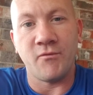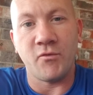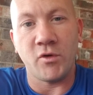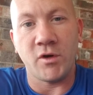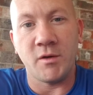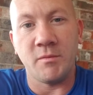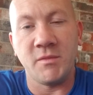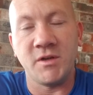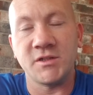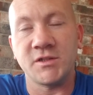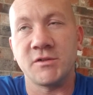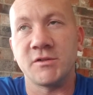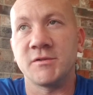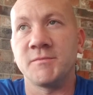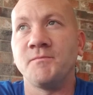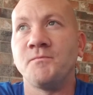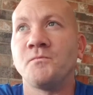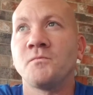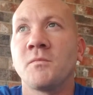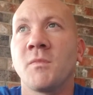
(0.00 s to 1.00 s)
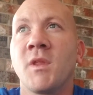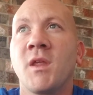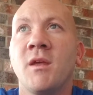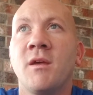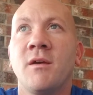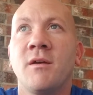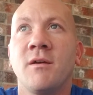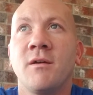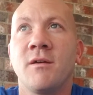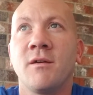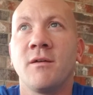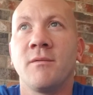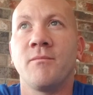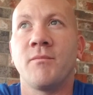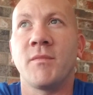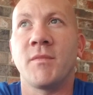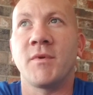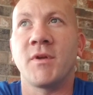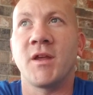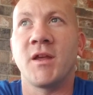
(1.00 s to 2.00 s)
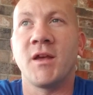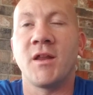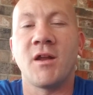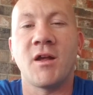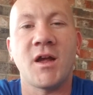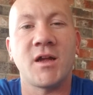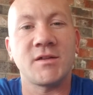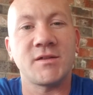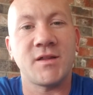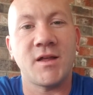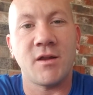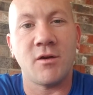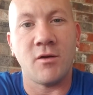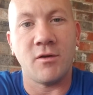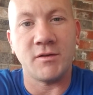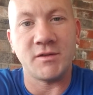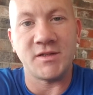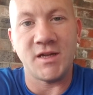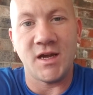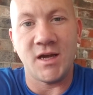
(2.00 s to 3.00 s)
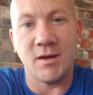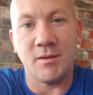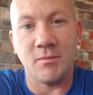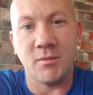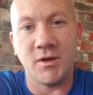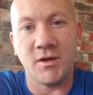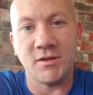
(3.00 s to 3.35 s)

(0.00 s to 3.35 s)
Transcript: for commissioner. I get asked that all the time.